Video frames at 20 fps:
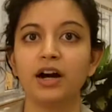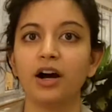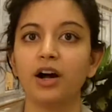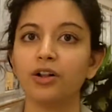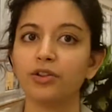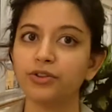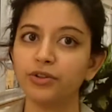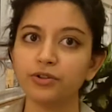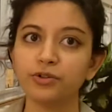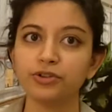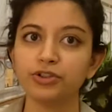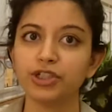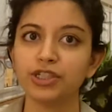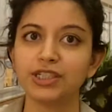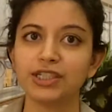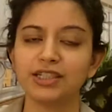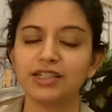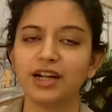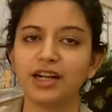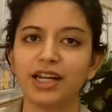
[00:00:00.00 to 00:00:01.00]
Although she
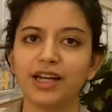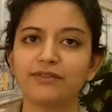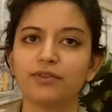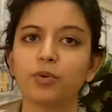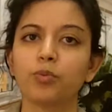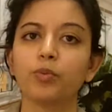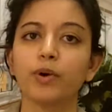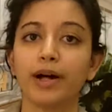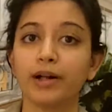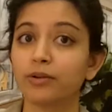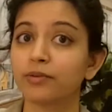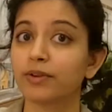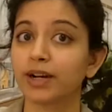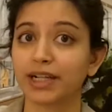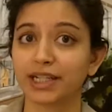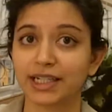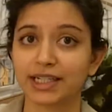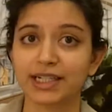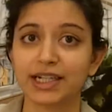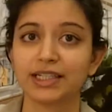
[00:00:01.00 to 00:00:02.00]
did not have a
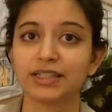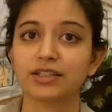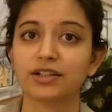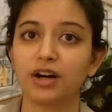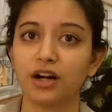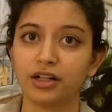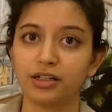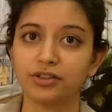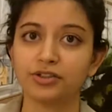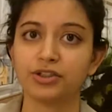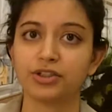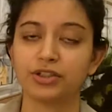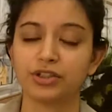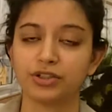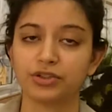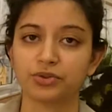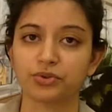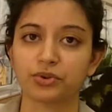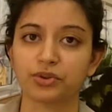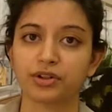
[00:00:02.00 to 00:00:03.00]
well-recognized collagen
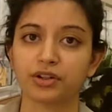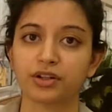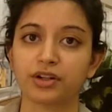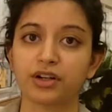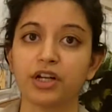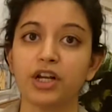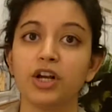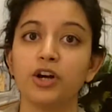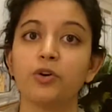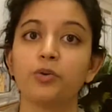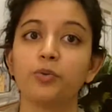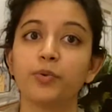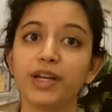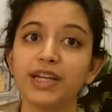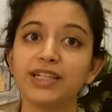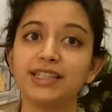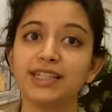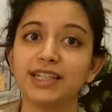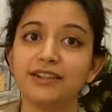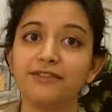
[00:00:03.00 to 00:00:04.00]
disorder,
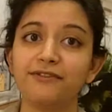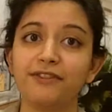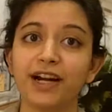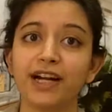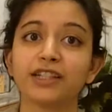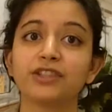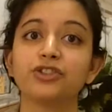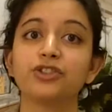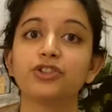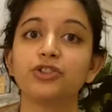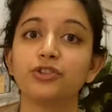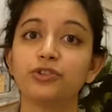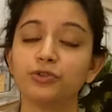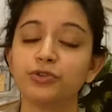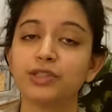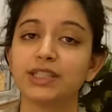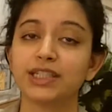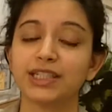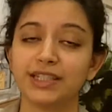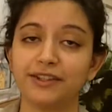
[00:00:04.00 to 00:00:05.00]
we did find
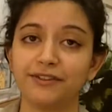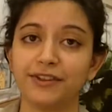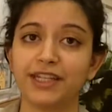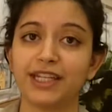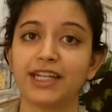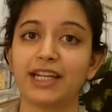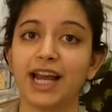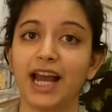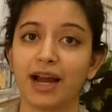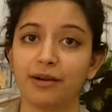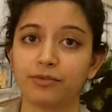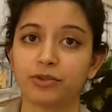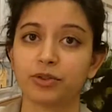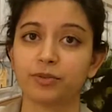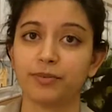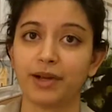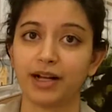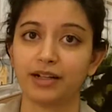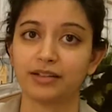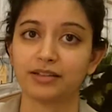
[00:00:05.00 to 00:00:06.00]
two significant
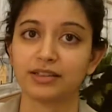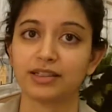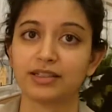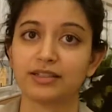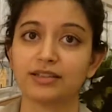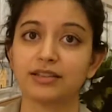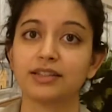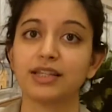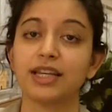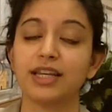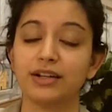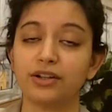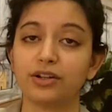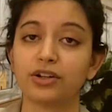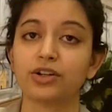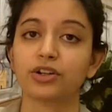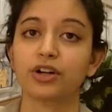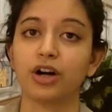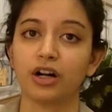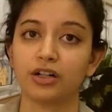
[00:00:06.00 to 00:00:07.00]
abnormalities in
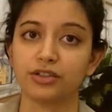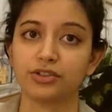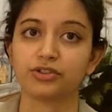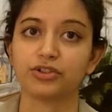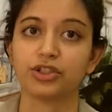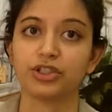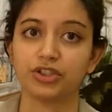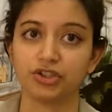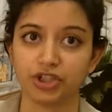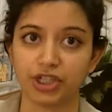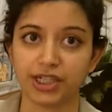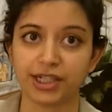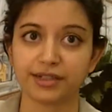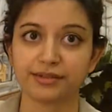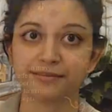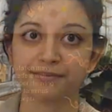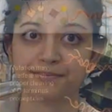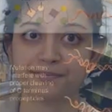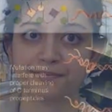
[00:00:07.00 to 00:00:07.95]
her collagen gene.